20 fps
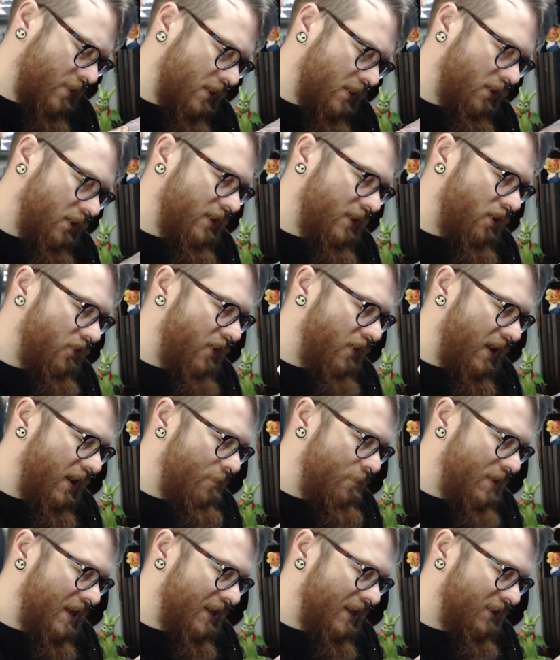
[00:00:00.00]
Little
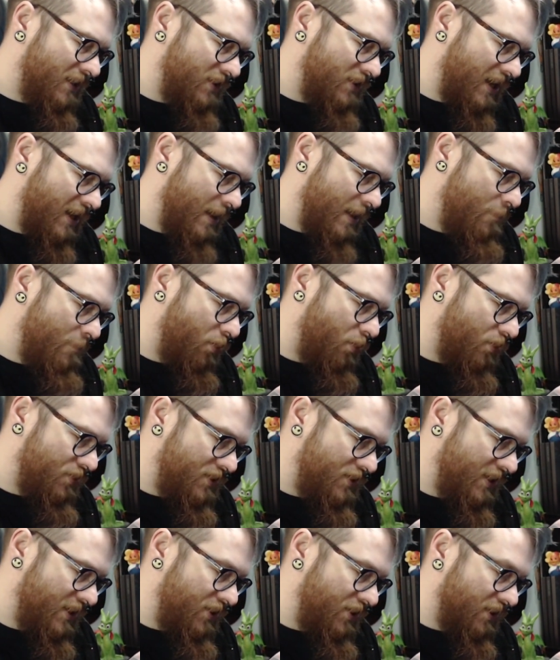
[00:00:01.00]
Nightmares I bought
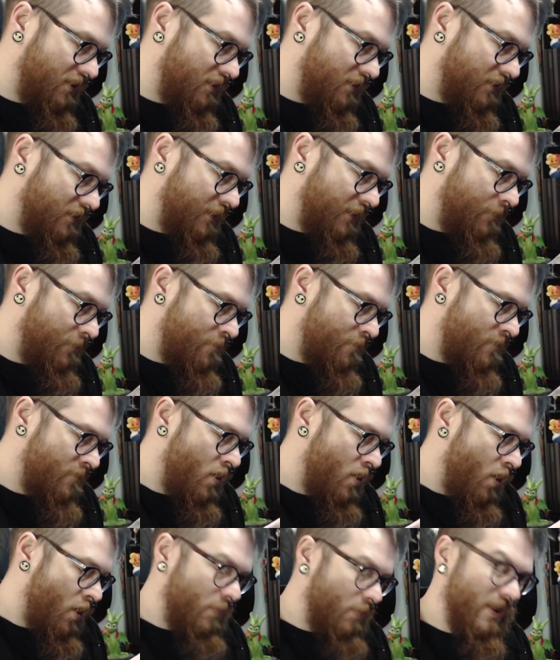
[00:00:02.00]
digitally,
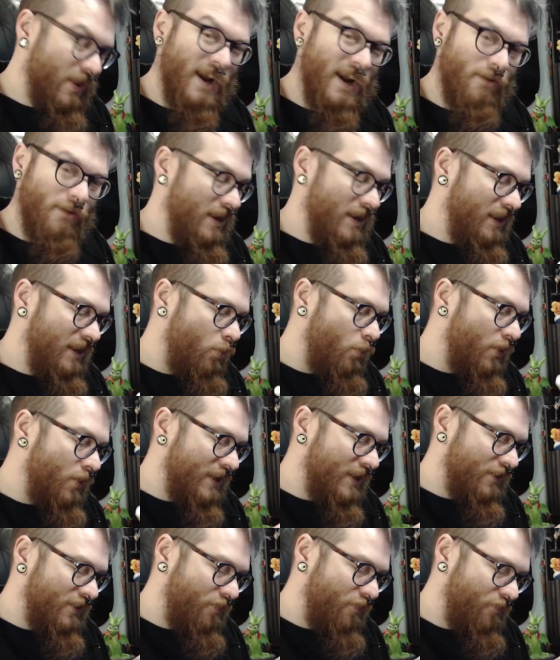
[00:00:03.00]
but then I really
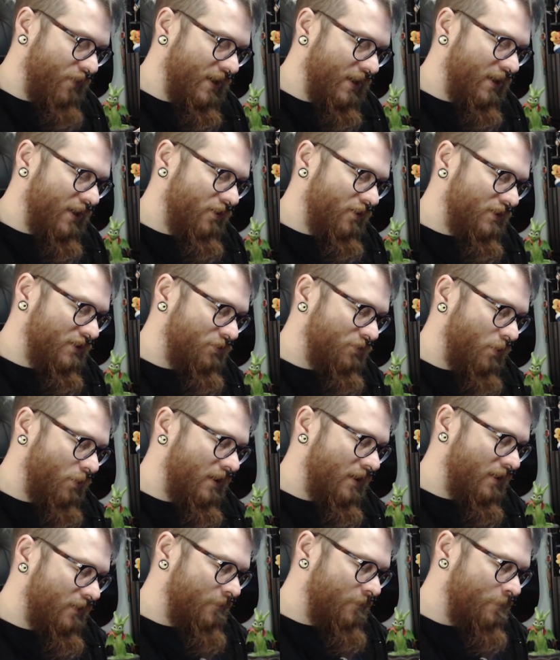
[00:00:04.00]
wanted the figure as
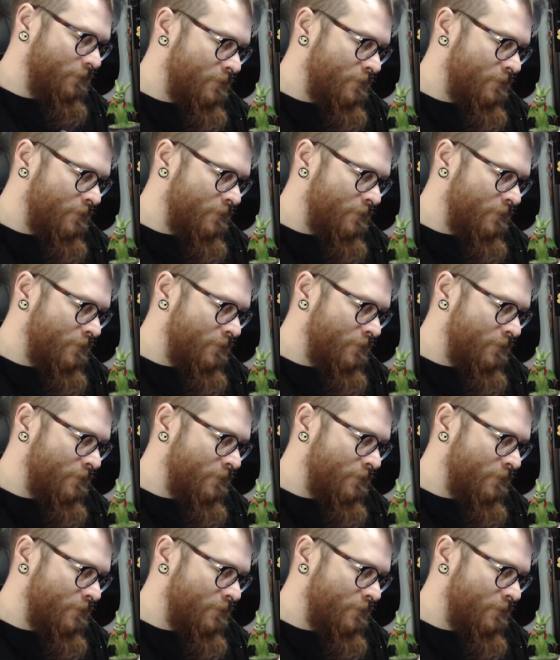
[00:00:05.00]
well.